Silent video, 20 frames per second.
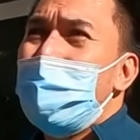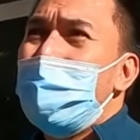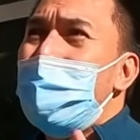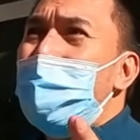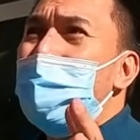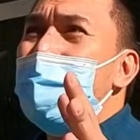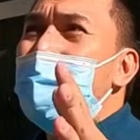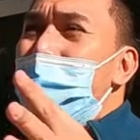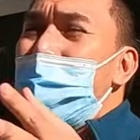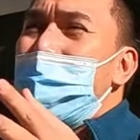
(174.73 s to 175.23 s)

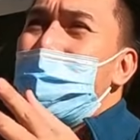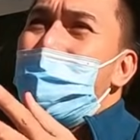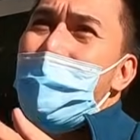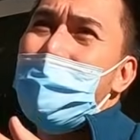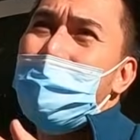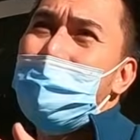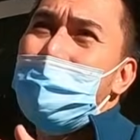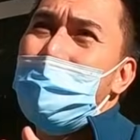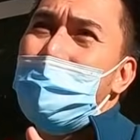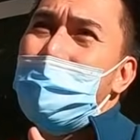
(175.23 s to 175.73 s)
then that
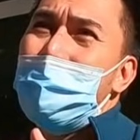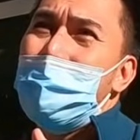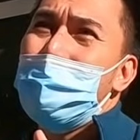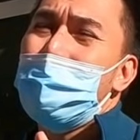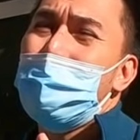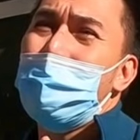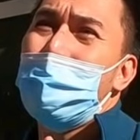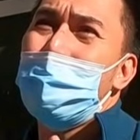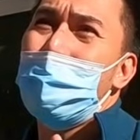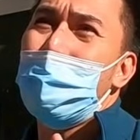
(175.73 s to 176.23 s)
vaccine
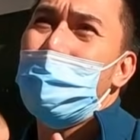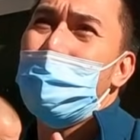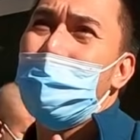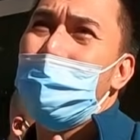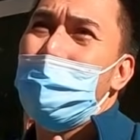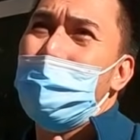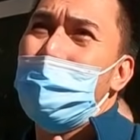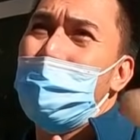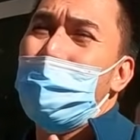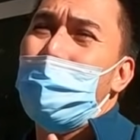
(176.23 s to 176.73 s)
is no
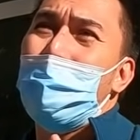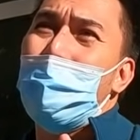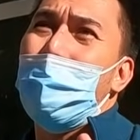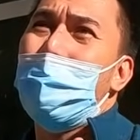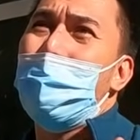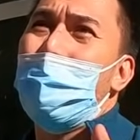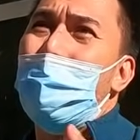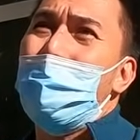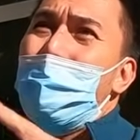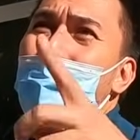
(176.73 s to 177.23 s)
longer going to
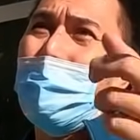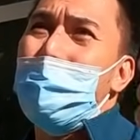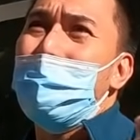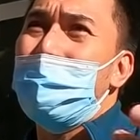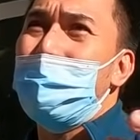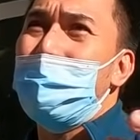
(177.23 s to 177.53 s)
work for that.